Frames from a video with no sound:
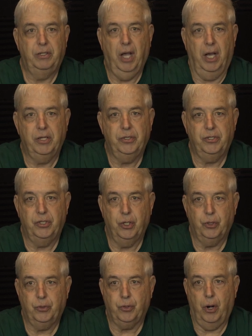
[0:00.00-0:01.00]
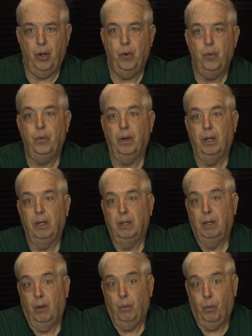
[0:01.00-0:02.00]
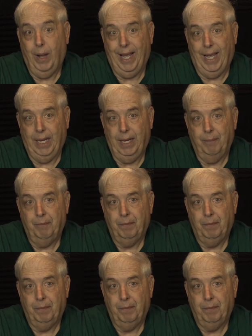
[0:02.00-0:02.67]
does your drone weigh?